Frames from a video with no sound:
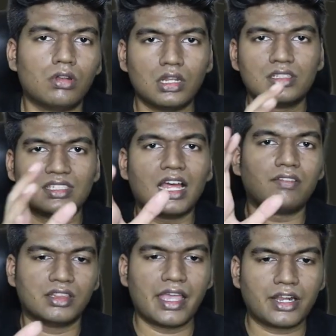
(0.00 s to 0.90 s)
let's start
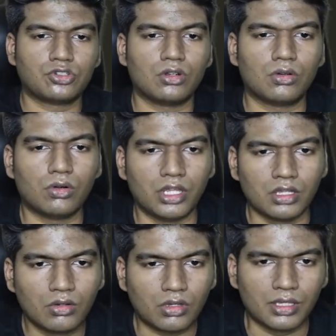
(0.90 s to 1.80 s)
with the actual coding.
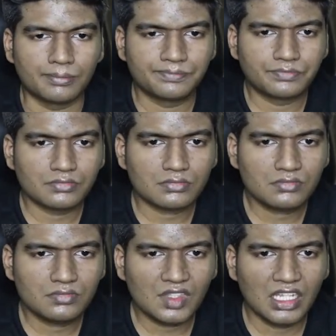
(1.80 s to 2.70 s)
Okay,
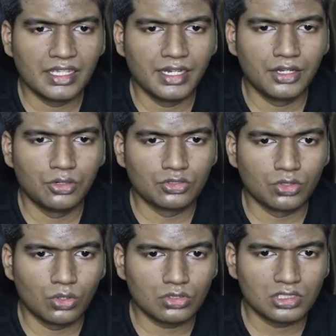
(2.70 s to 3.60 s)
get into
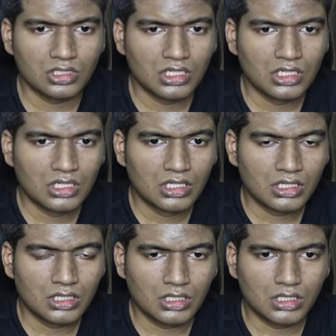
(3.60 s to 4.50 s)
source,
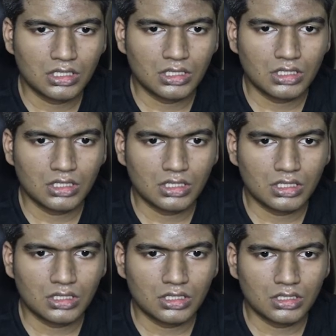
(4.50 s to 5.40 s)

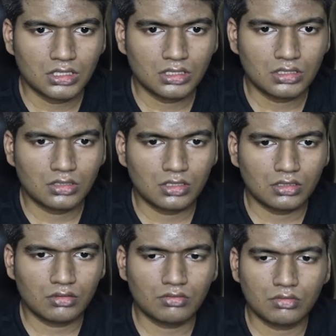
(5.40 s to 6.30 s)
or
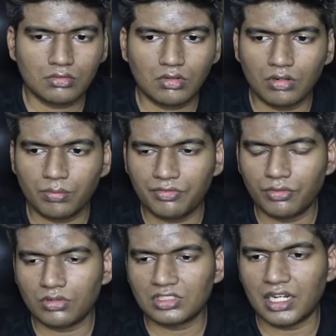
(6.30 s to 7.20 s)

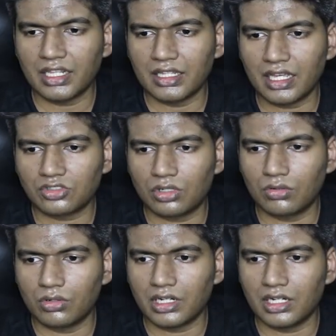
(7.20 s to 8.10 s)
before starting the actual
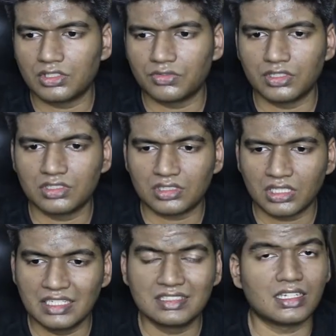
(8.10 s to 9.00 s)
coding, let's first
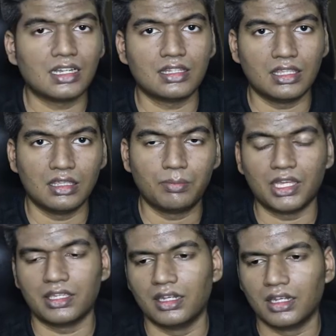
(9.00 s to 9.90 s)
install the
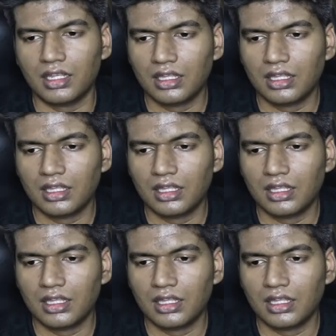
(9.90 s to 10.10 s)
plugin.